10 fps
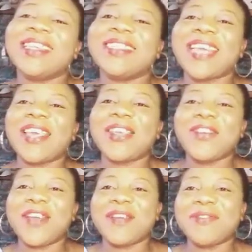Thank
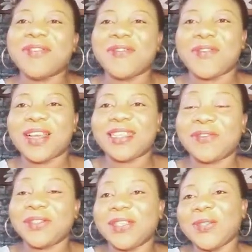you, Heavenly Father,
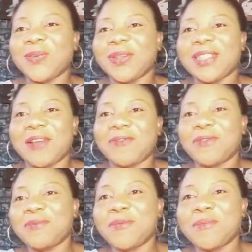for this
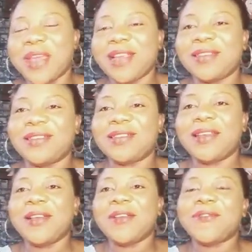wonderful moment,
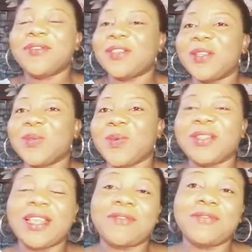for this
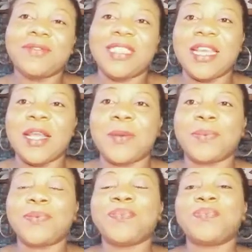wonderful day.